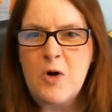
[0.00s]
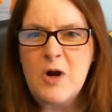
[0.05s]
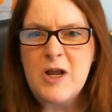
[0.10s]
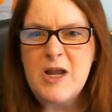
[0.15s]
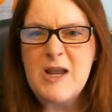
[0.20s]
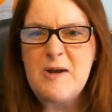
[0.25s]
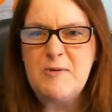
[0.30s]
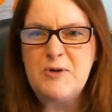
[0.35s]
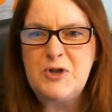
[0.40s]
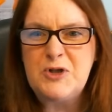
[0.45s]

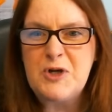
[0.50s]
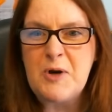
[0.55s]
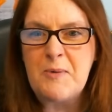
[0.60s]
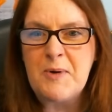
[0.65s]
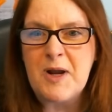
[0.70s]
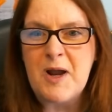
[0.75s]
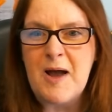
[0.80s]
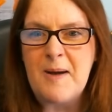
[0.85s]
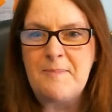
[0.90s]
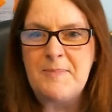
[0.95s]
He was
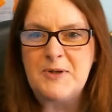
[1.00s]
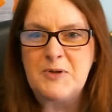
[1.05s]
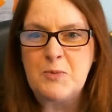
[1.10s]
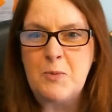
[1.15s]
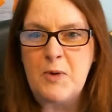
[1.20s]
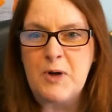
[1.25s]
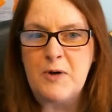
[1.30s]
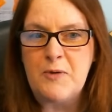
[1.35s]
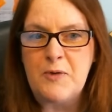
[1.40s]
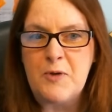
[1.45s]
showing up as
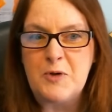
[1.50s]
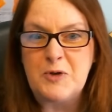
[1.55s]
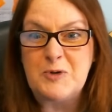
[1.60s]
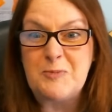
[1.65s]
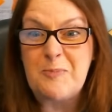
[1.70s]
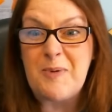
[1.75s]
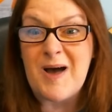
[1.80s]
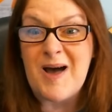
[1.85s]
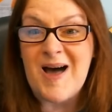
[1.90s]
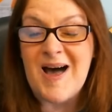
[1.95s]
one of those
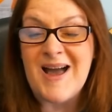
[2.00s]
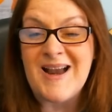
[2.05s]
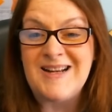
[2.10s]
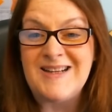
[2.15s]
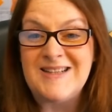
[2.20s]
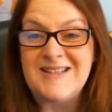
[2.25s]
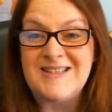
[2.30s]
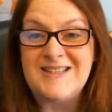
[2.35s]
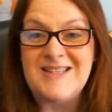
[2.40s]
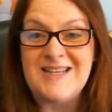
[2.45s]
behind
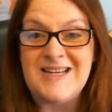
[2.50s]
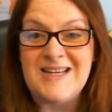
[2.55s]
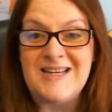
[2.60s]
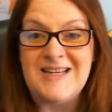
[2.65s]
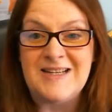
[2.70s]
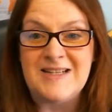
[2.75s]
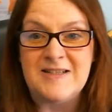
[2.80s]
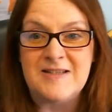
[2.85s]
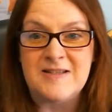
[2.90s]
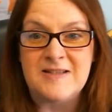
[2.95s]
the
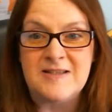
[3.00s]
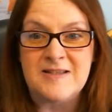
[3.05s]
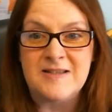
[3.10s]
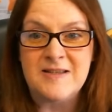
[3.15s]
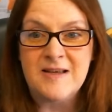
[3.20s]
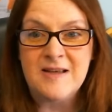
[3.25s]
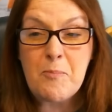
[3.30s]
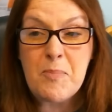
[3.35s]
scenes